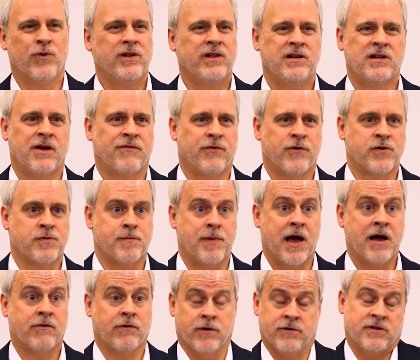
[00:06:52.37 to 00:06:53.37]
really diverse
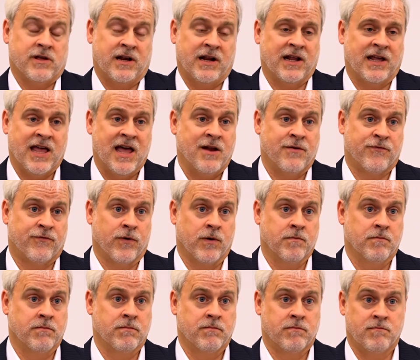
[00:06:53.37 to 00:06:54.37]
backgrounds and again
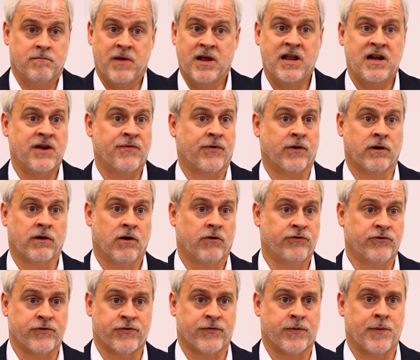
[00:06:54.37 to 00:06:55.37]
from many different
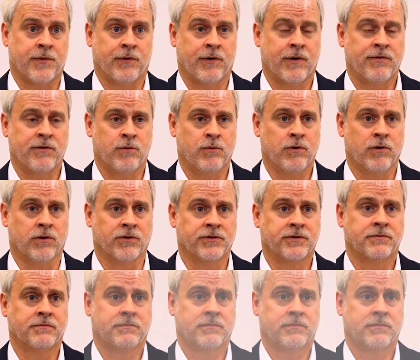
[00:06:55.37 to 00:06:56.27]
cultures from around the world.